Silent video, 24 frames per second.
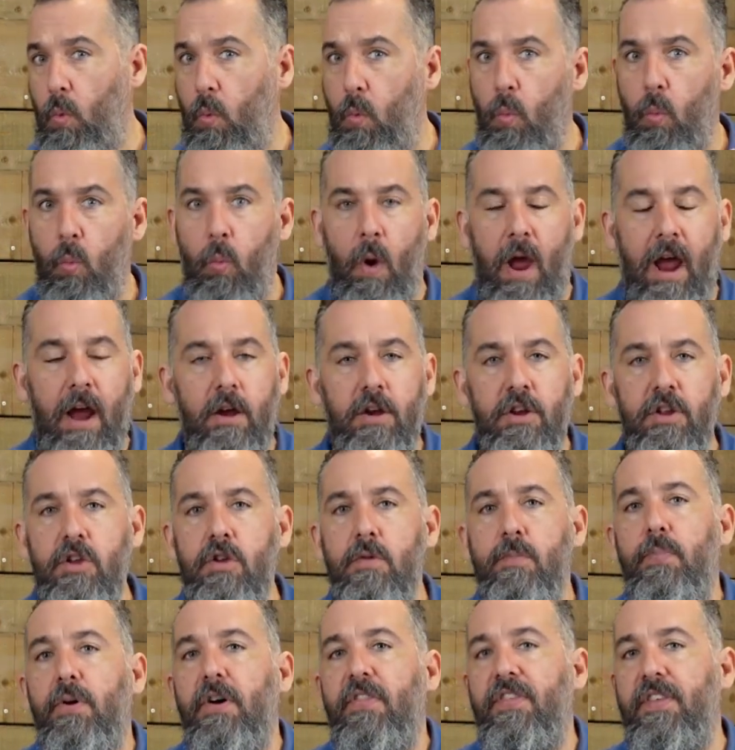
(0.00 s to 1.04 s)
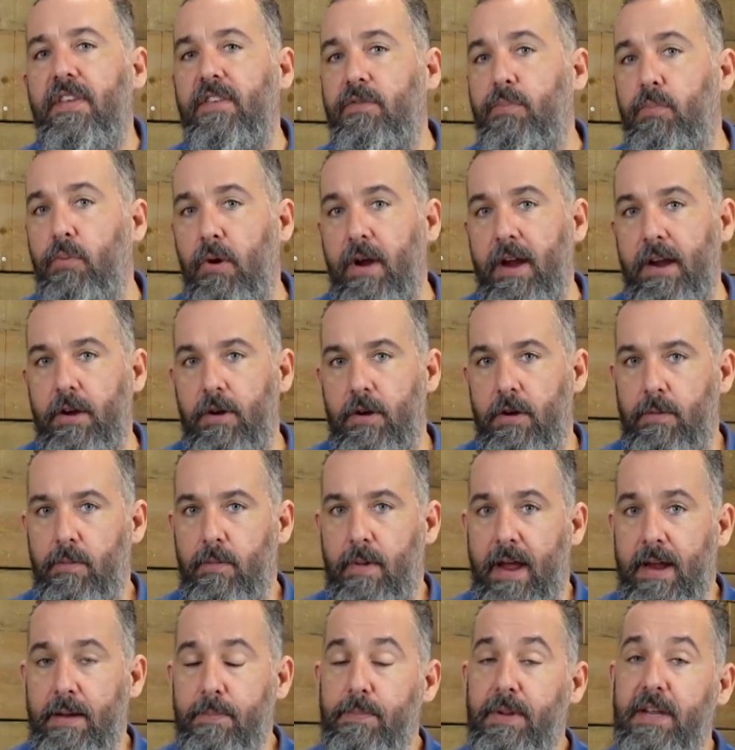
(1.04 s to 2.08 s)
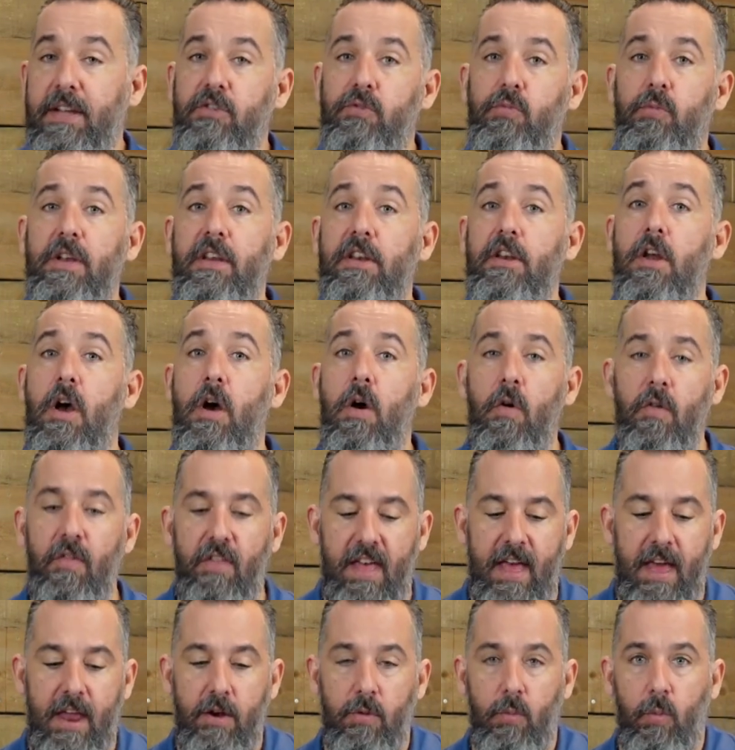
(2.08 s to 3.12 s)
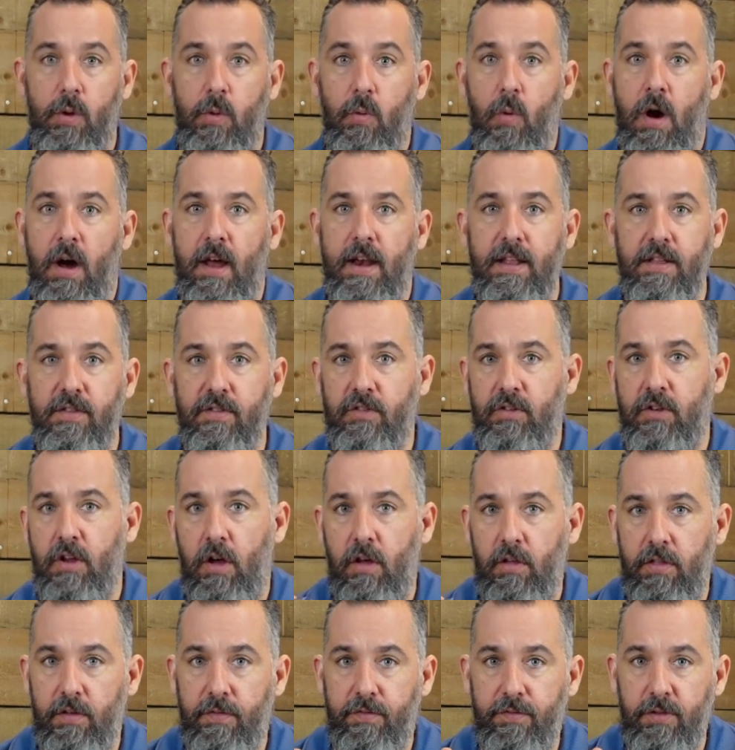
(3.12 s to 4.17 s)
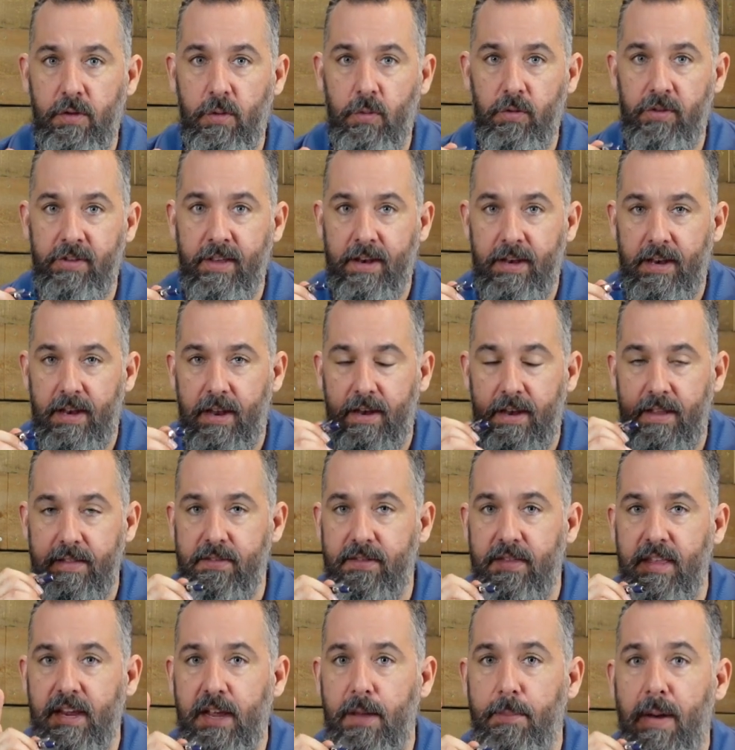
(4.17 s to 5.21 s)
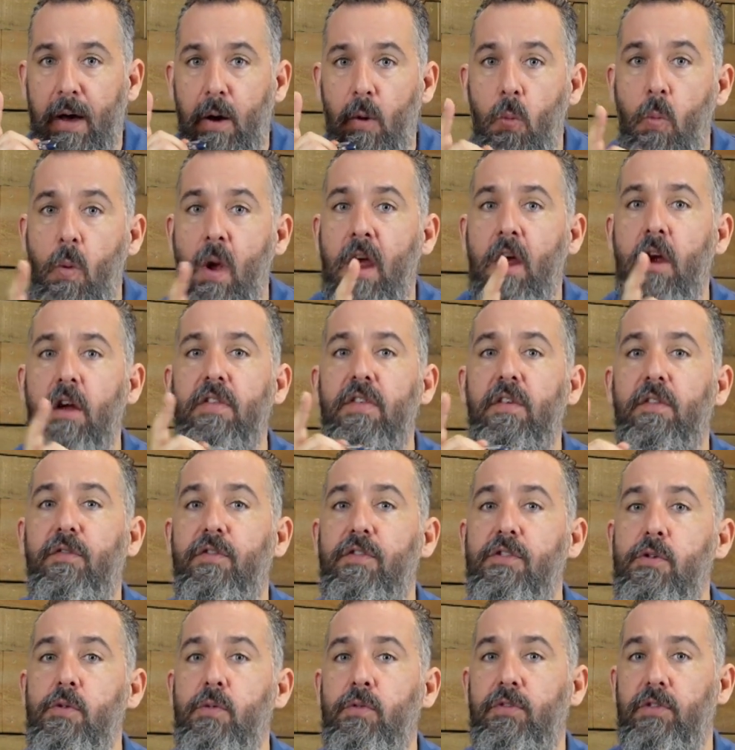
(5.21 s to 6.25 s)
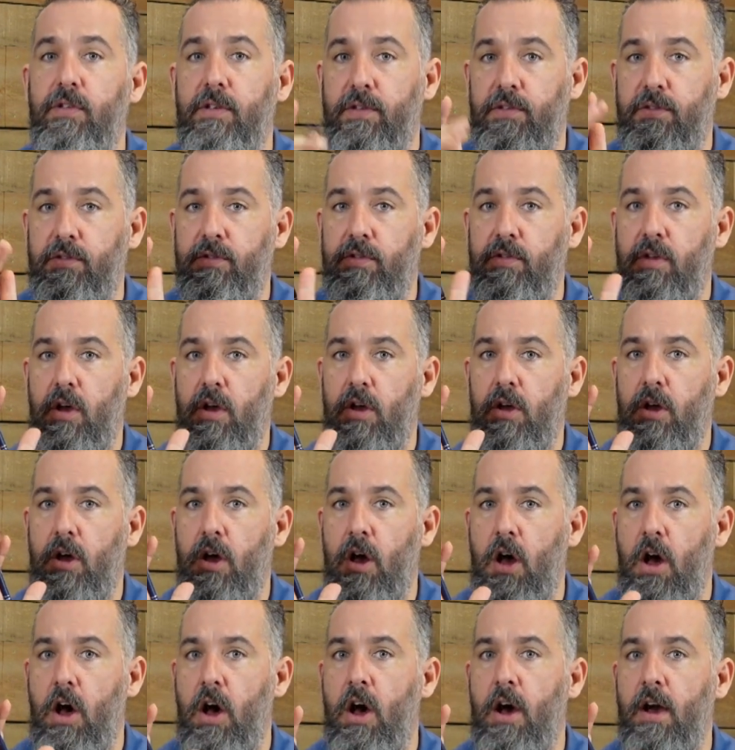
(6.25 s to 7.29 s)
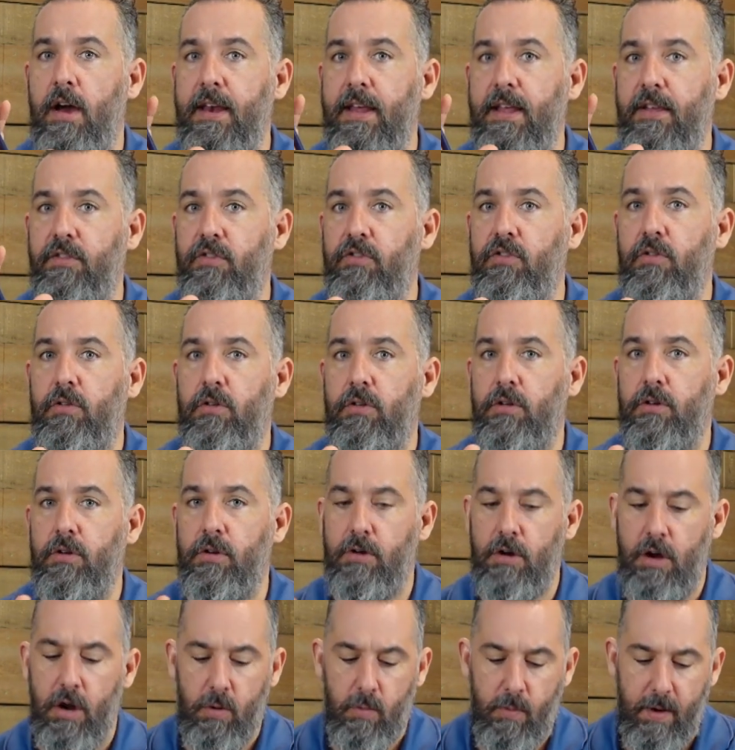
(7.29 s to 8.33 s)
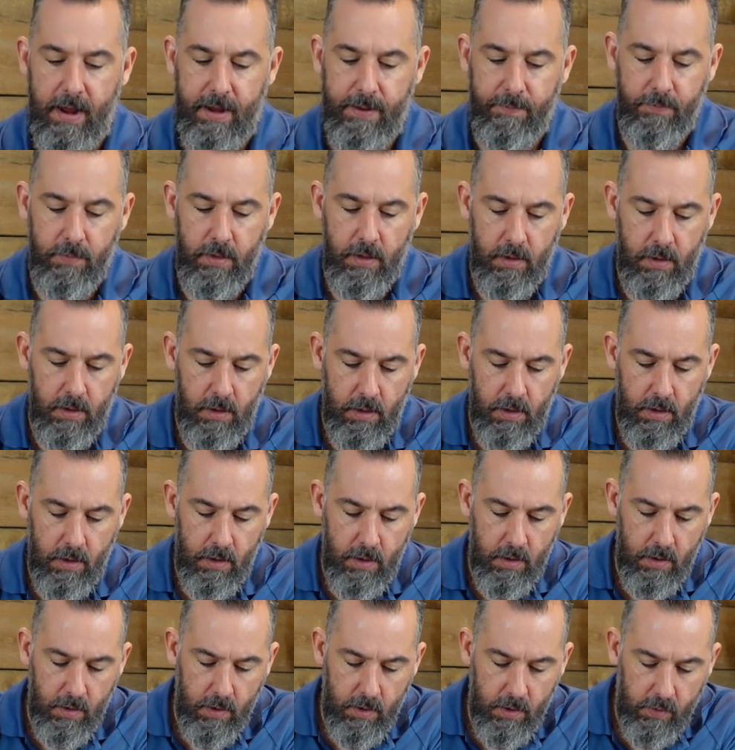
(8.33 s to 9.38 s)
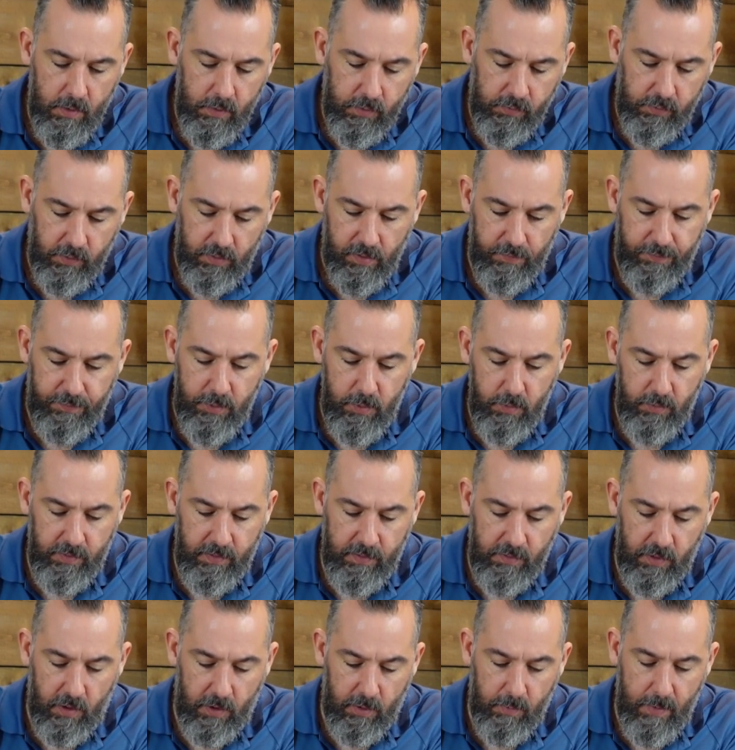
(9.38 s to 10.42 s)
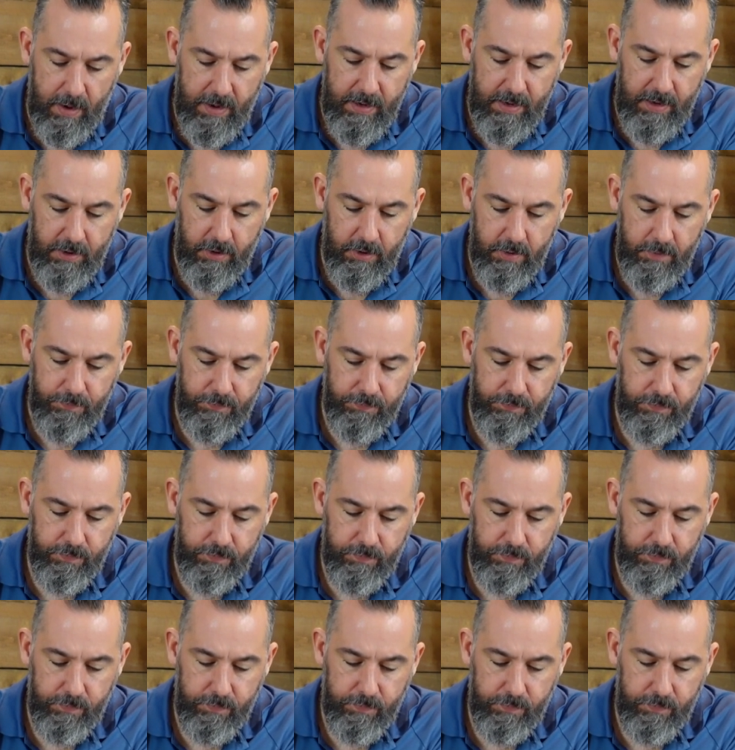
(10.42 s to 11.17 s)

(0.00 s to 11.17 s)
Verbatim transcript: where do you put this breaker, right? Because we know that we want to install the fuse, and let's think about where are the fuses on a solar array. So the fuses are right here,